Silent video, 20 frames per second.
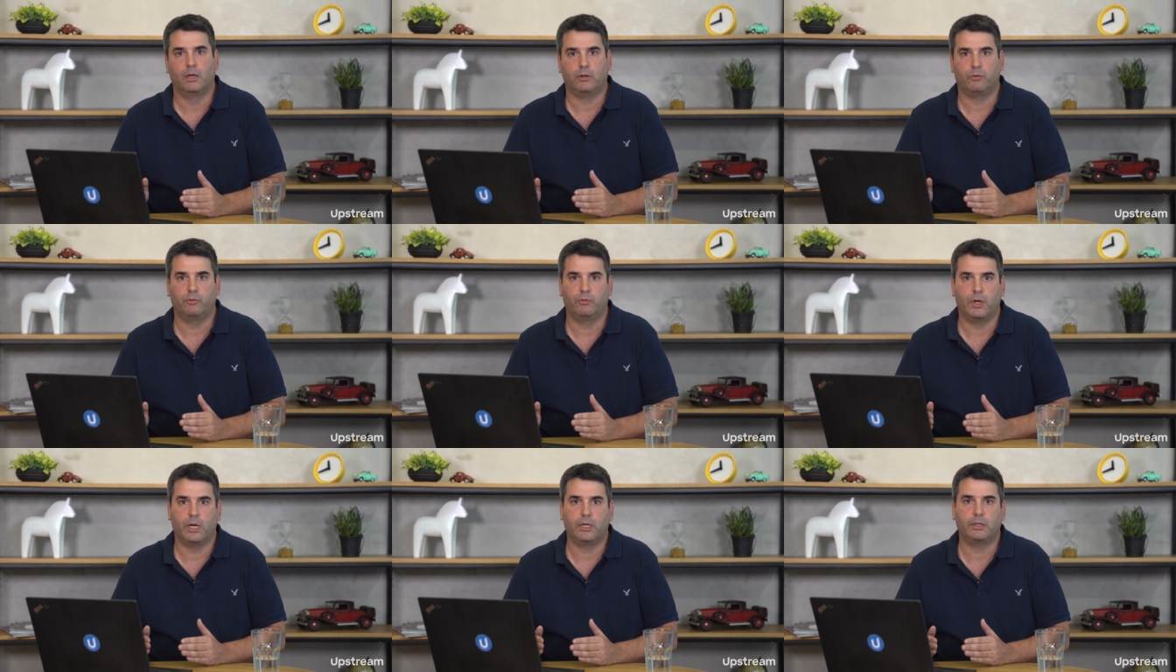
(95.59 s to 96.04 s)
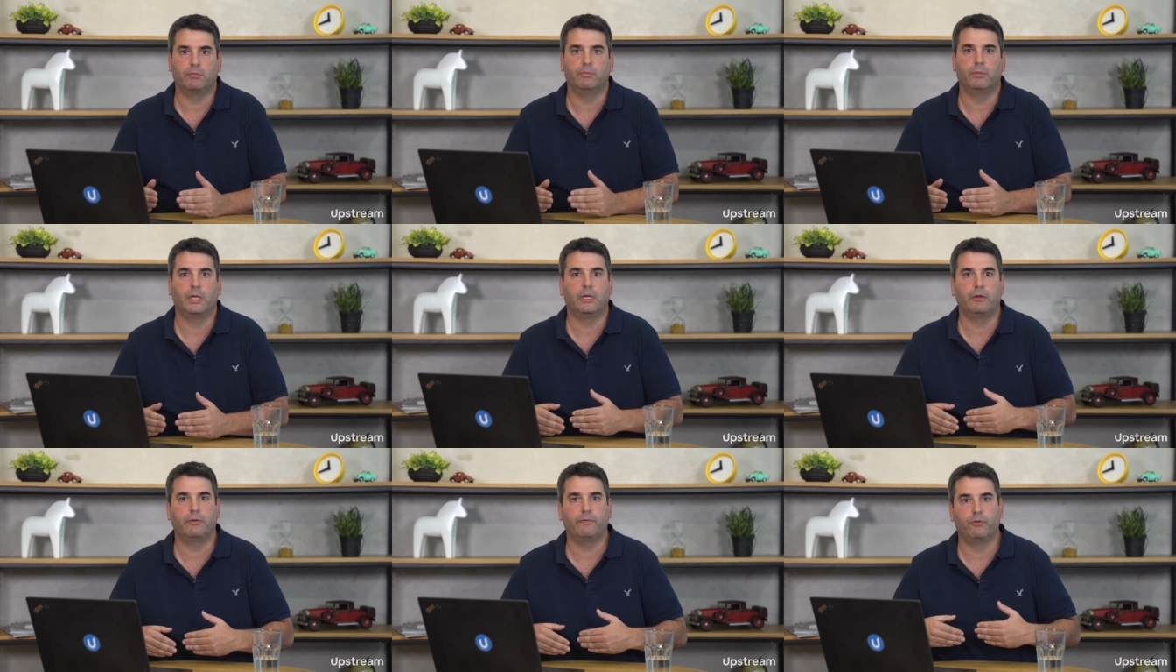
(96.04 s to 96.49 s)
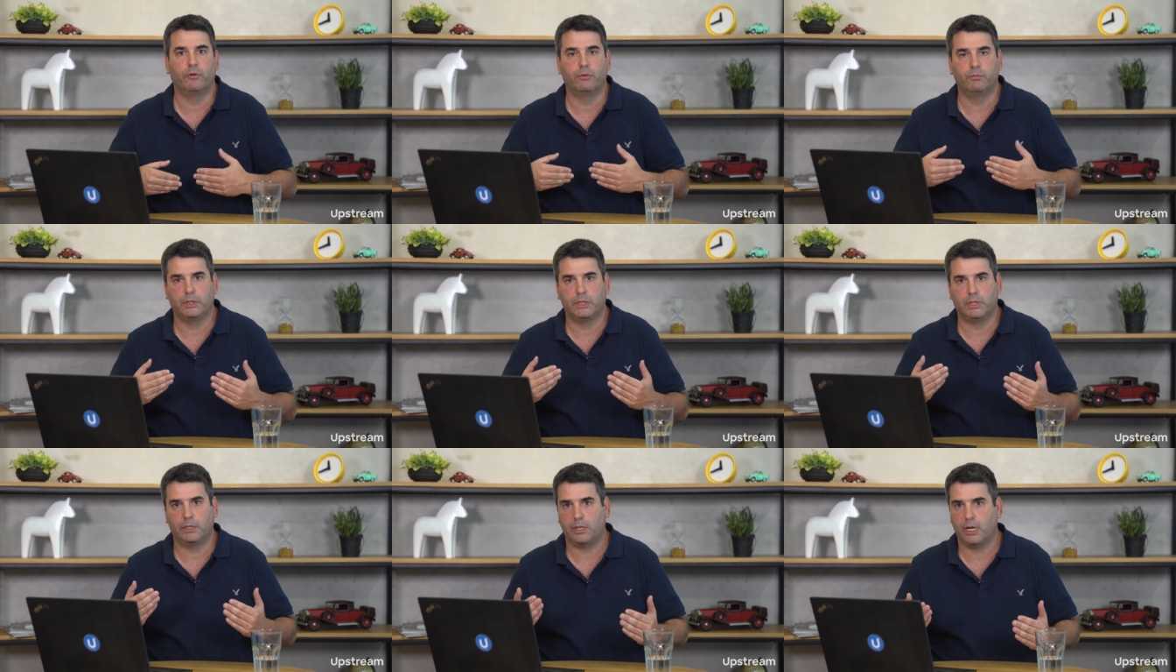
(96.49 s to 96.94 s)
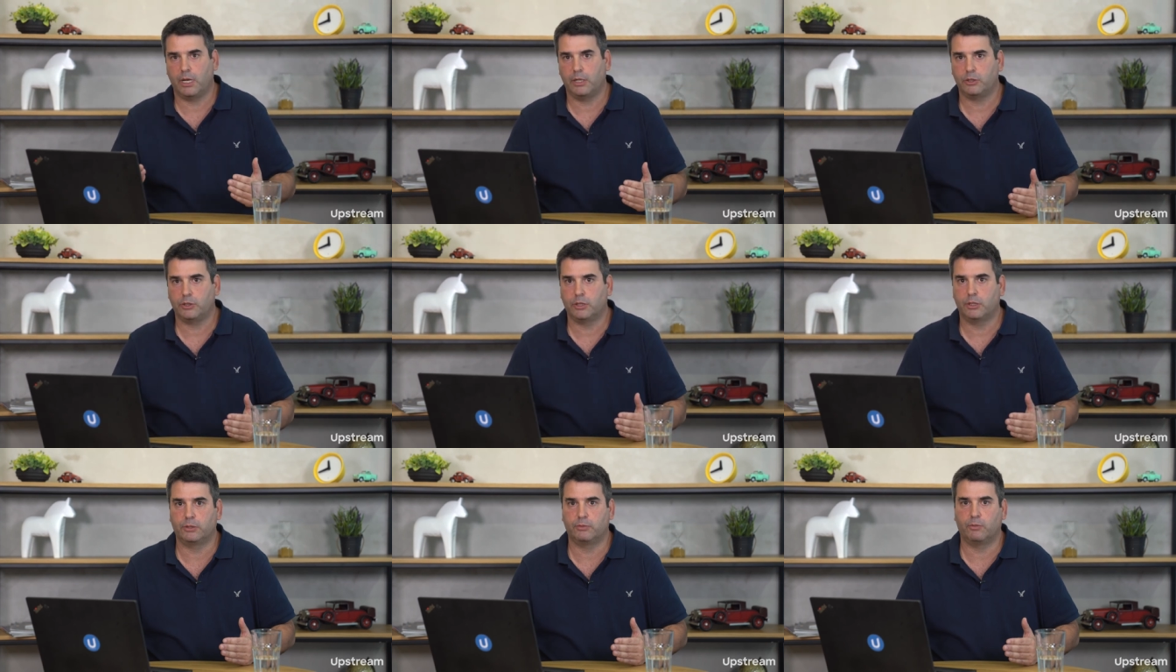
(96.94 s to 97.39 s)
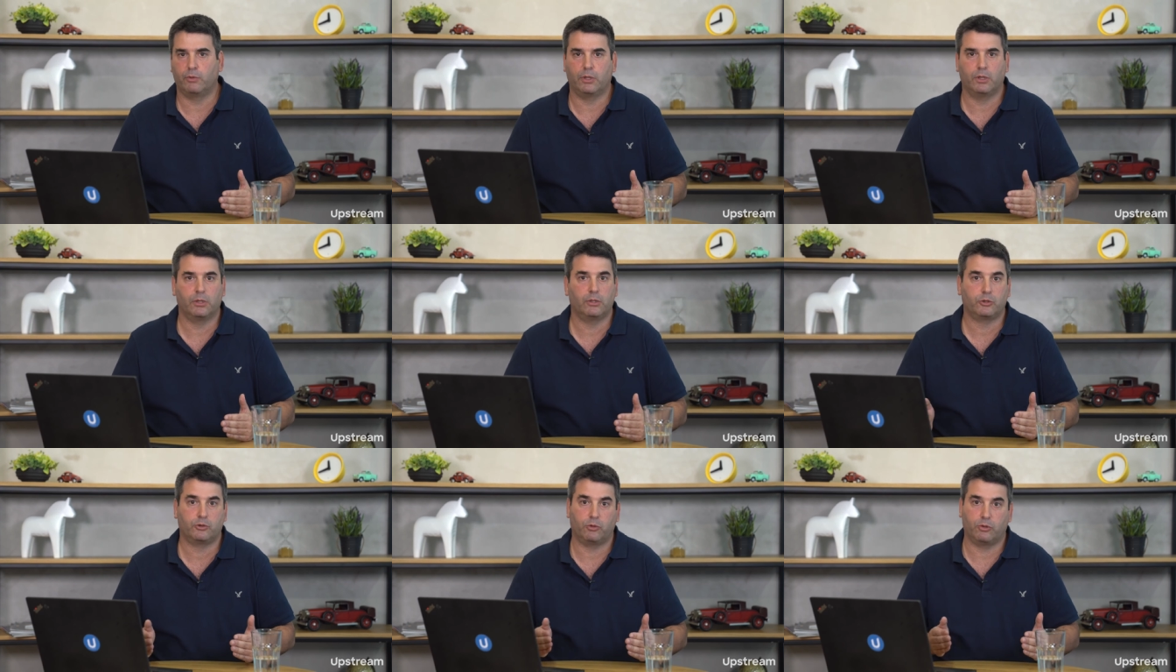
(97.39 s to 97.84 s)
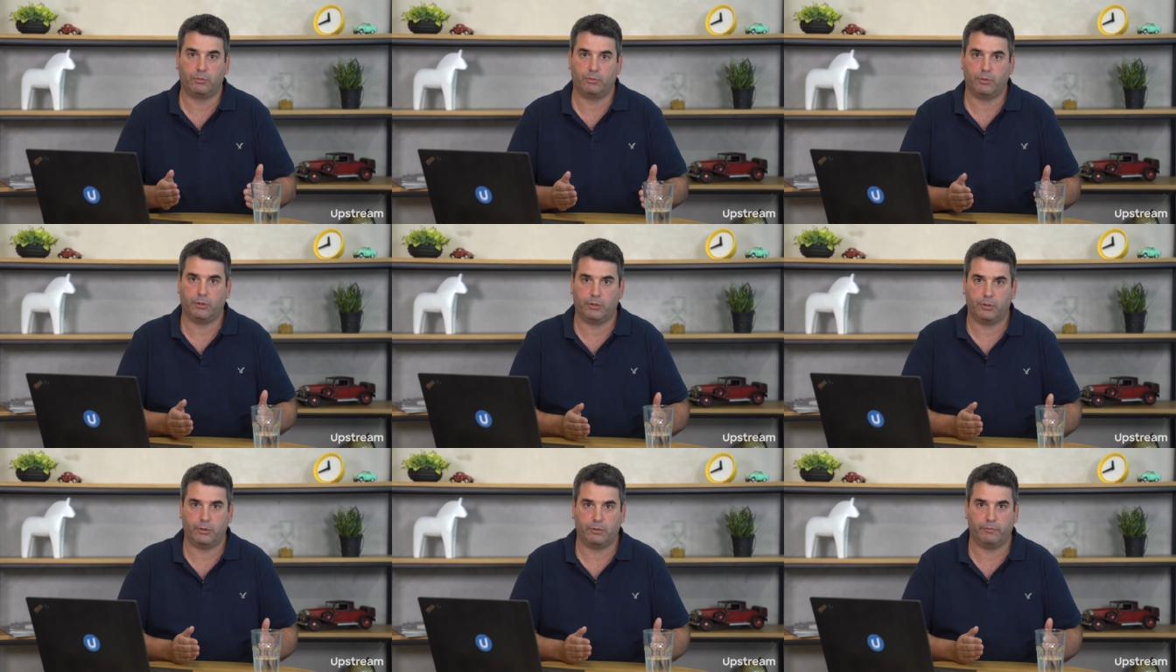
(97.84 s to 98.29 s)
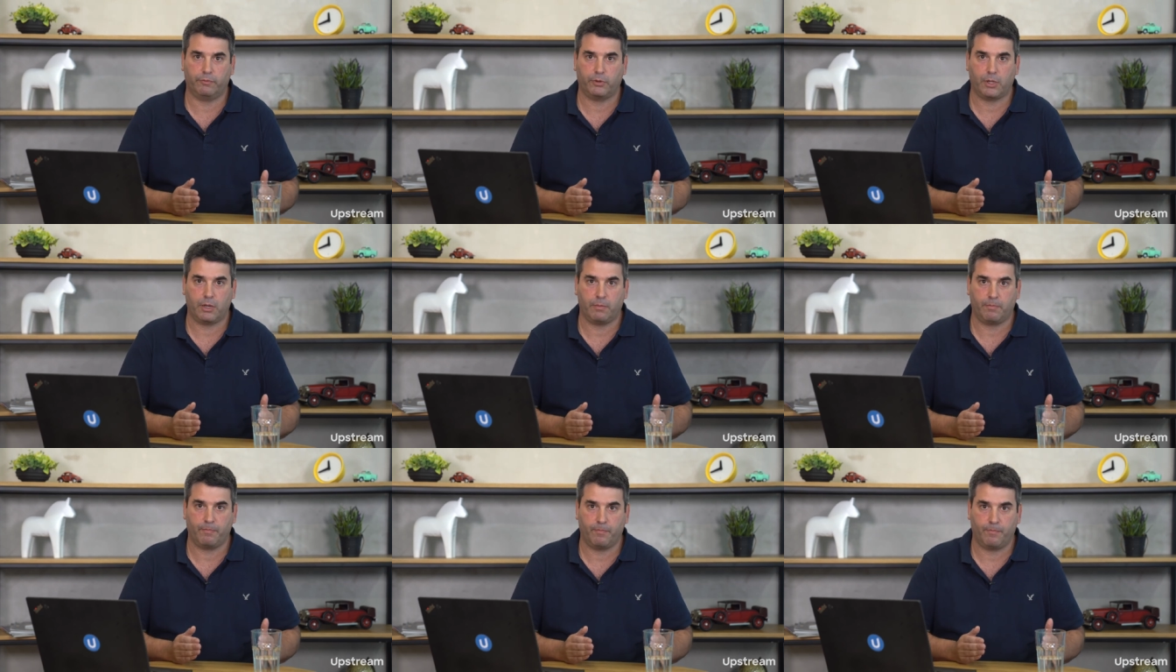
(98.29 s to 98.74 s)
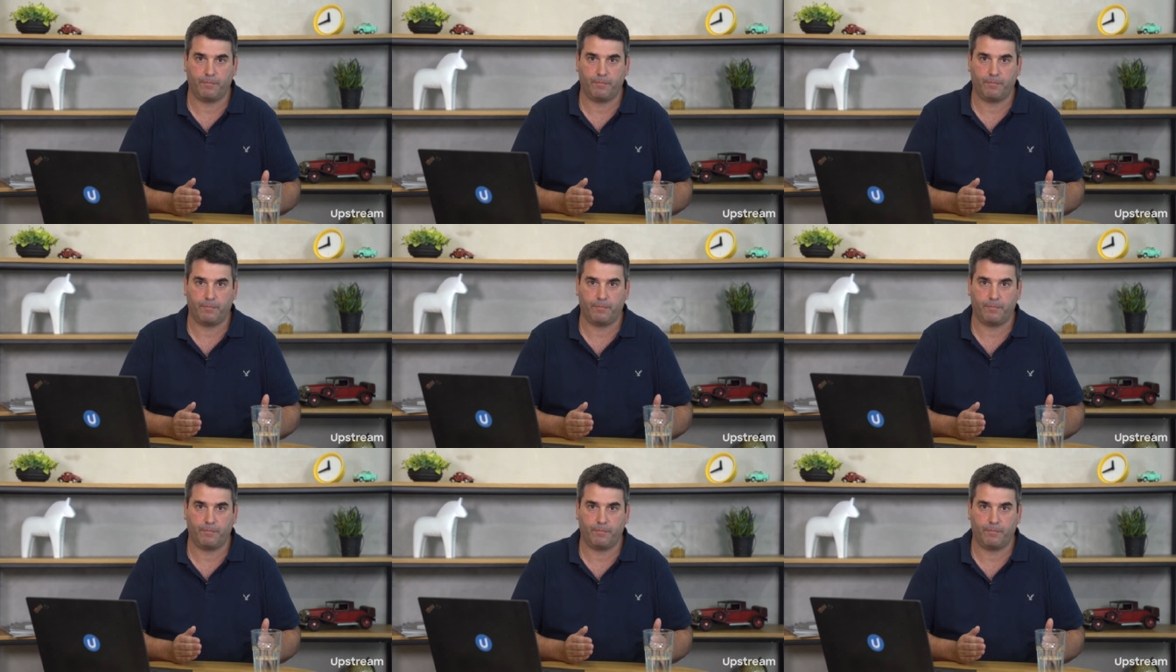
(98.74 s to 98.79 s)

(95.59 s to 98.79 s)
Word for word: create meaningful mitigations within a short period of time.